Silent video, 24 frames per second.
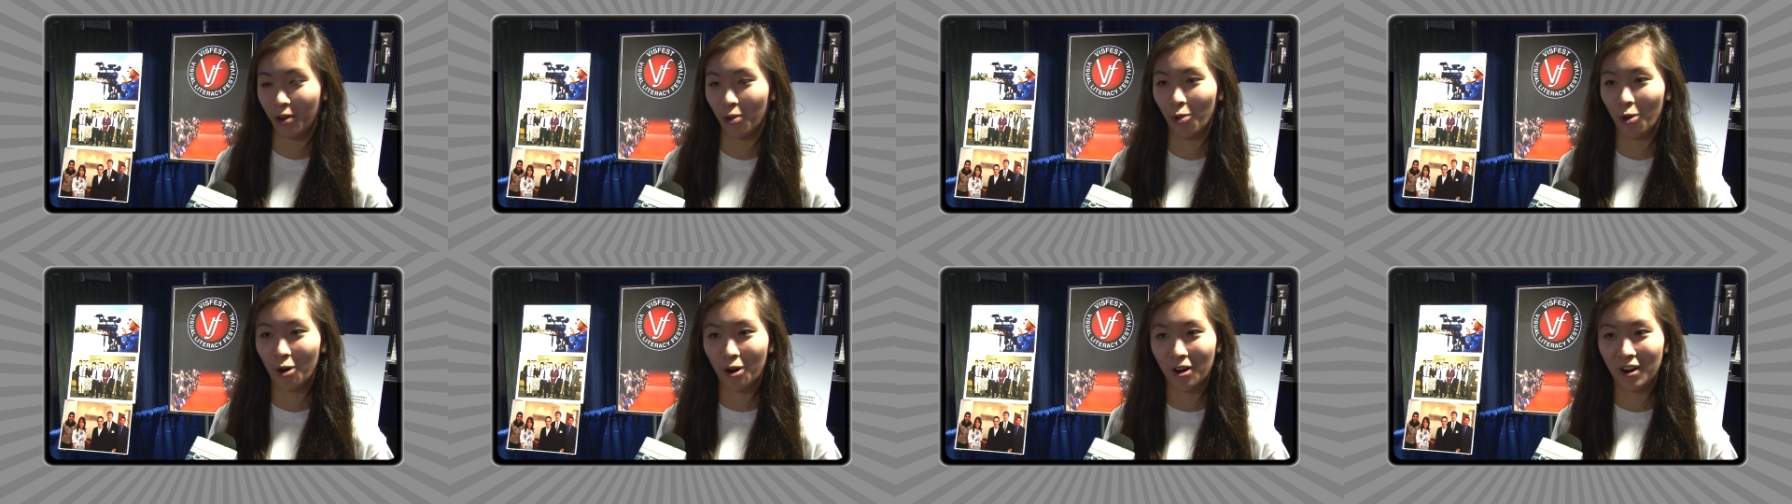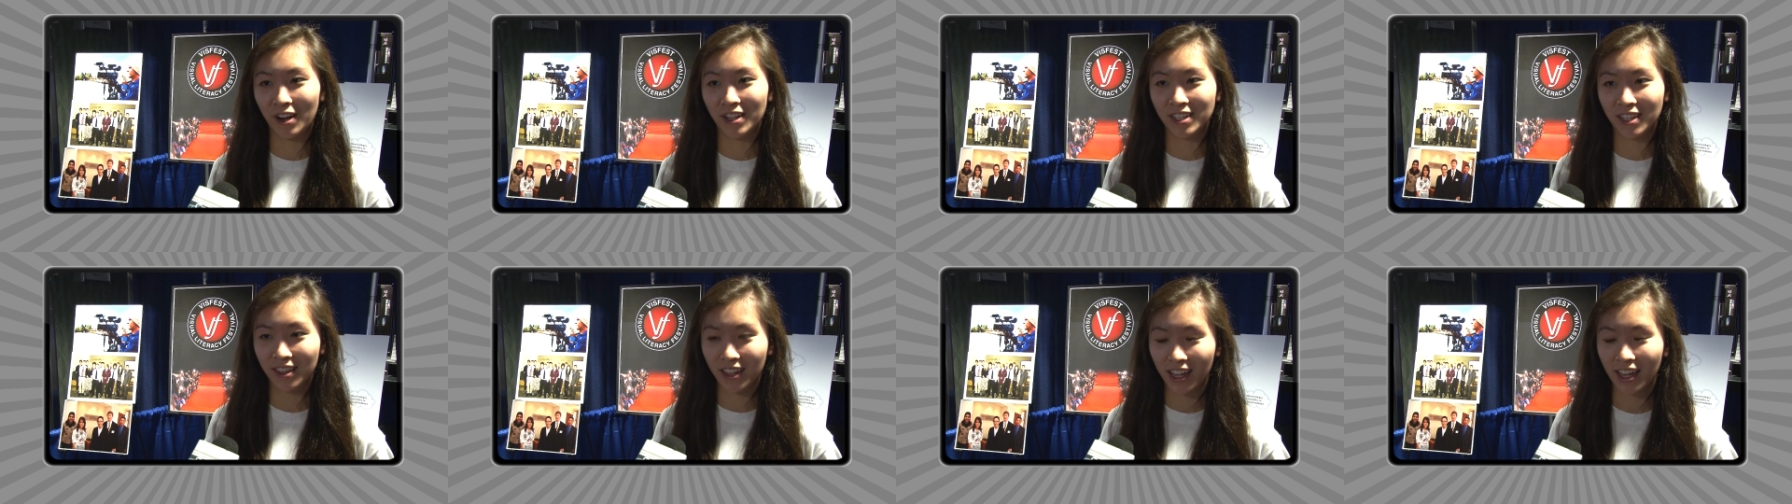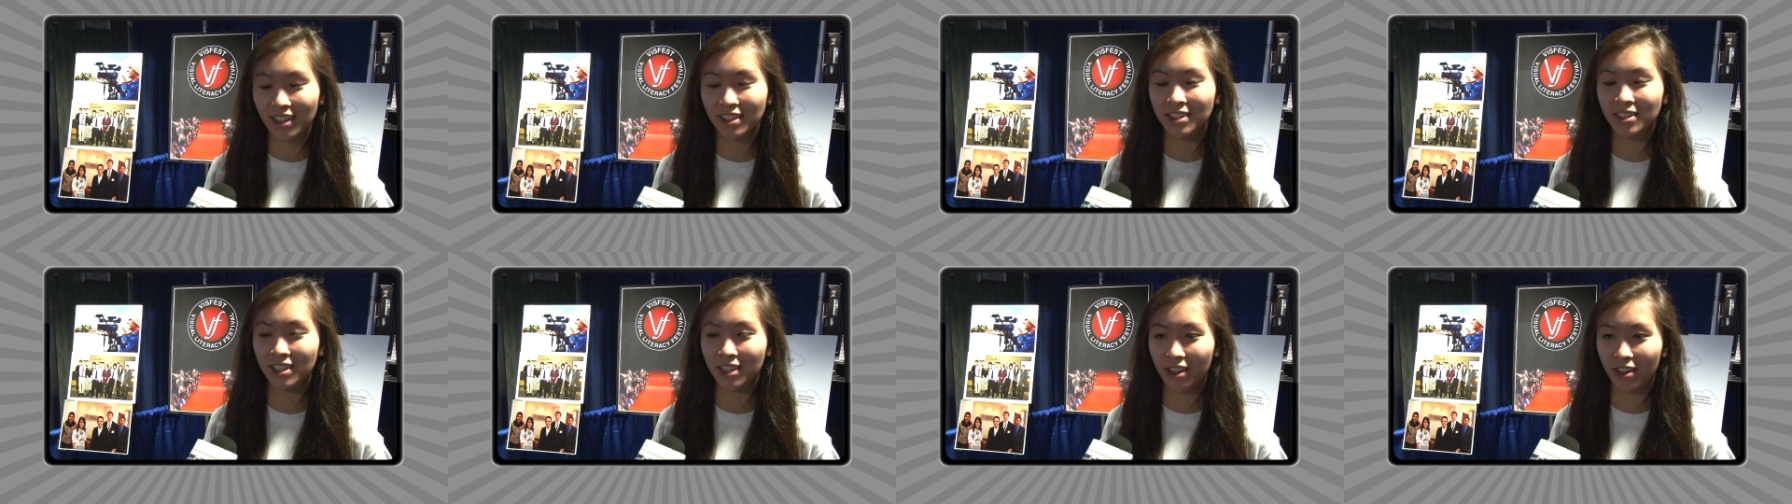awards and they
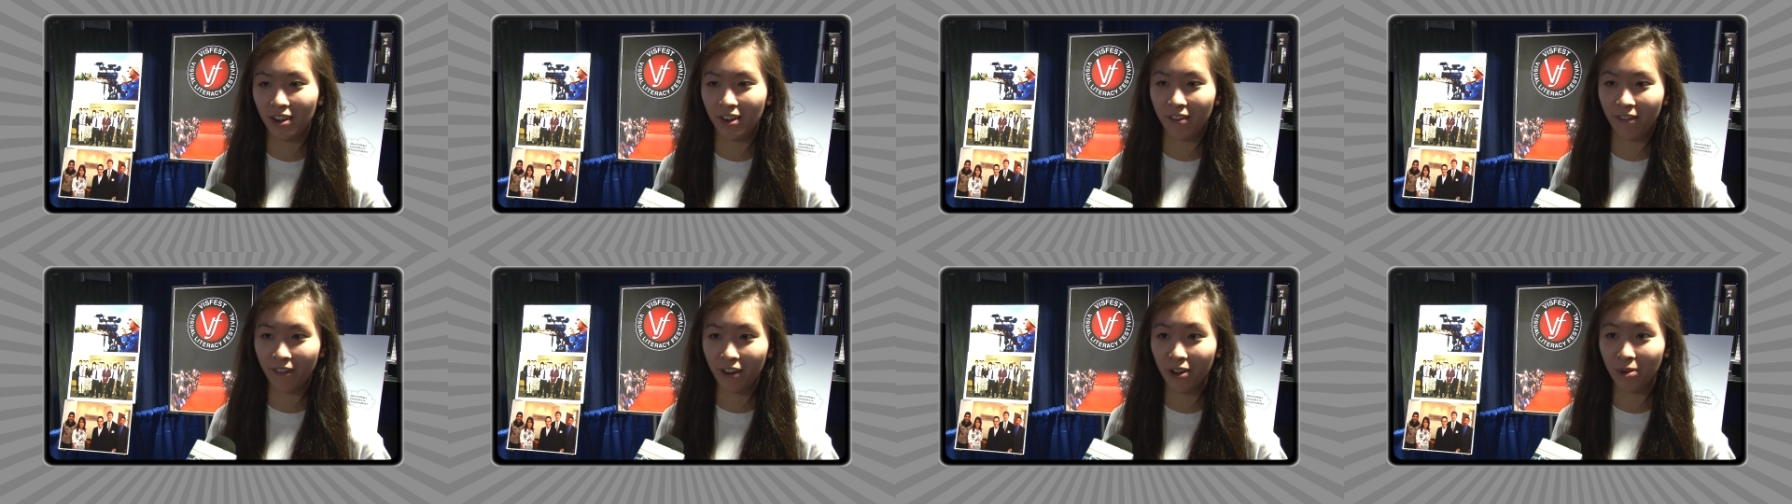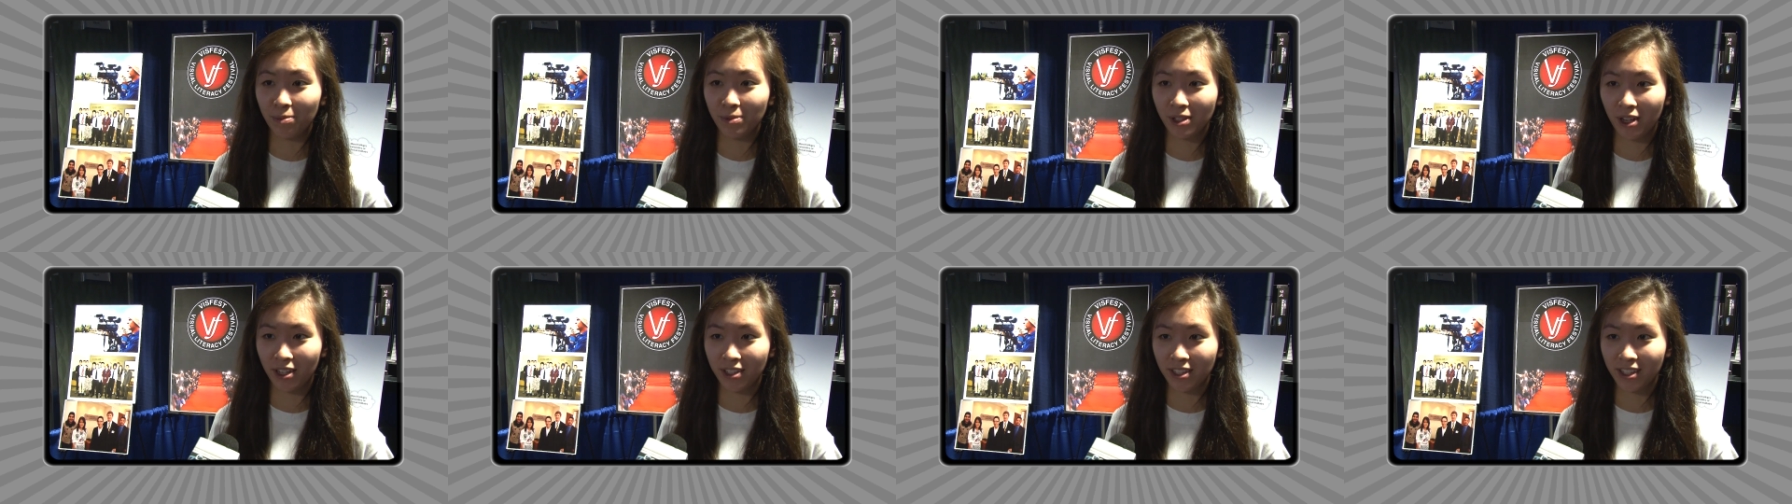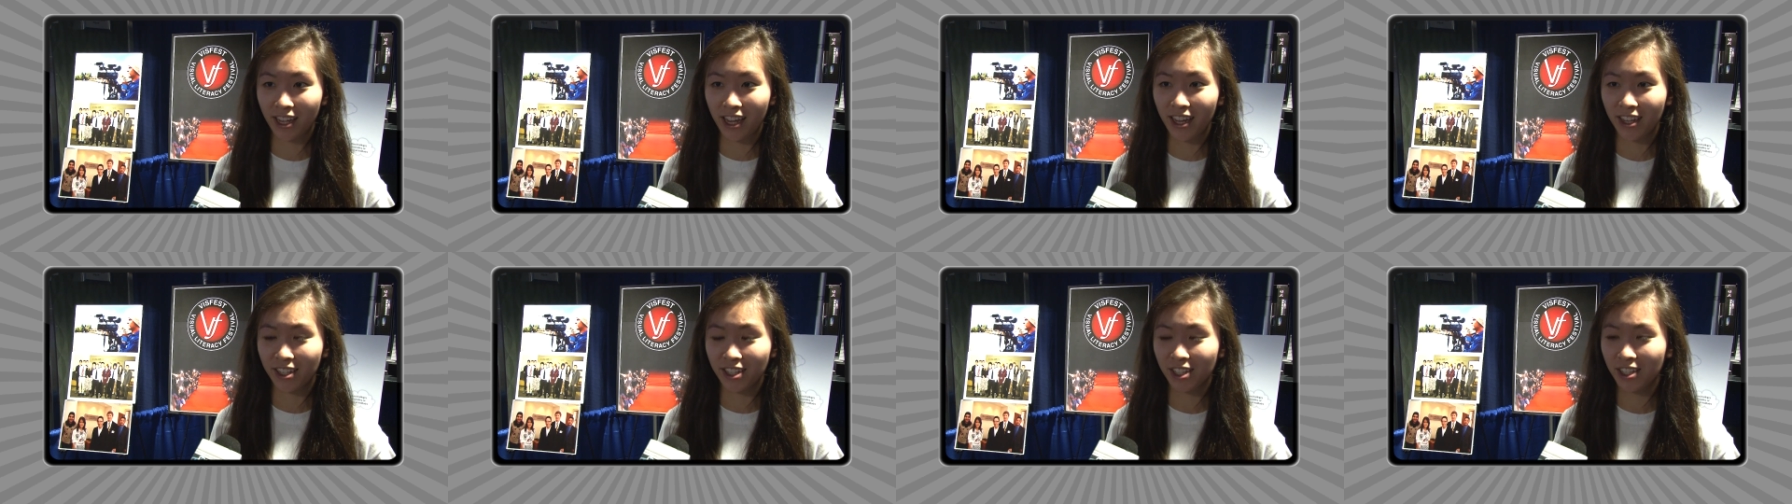get to see their films on
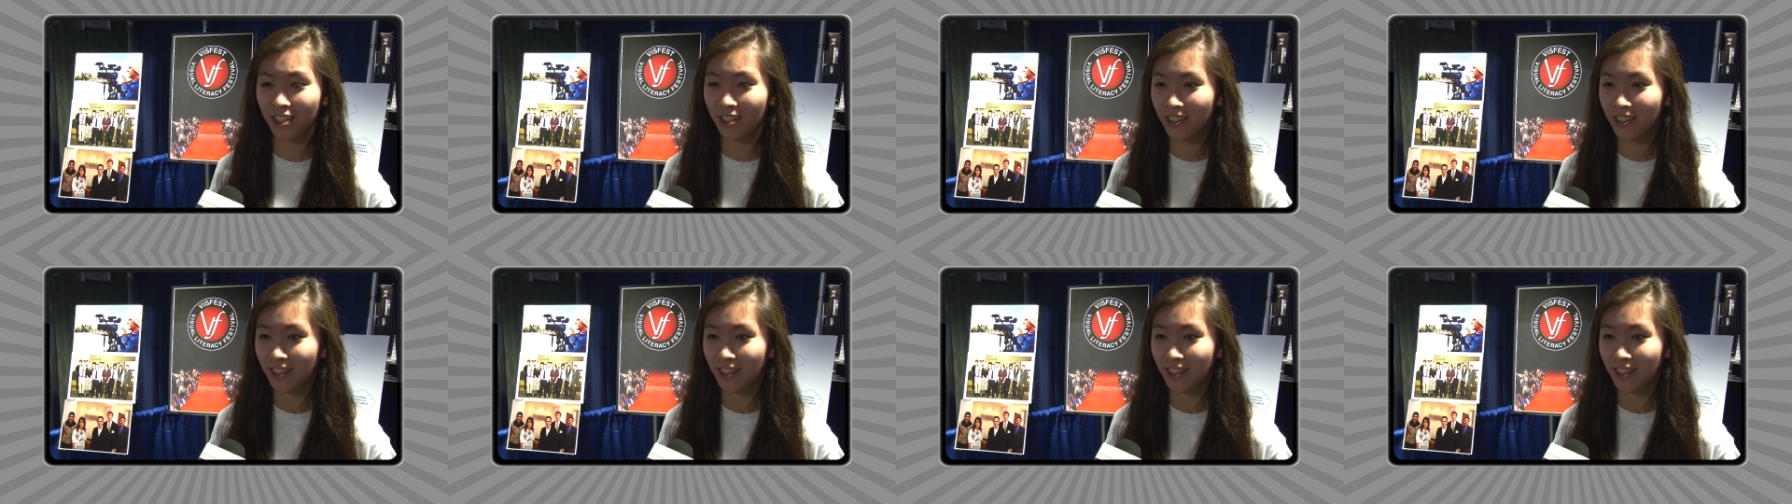stage.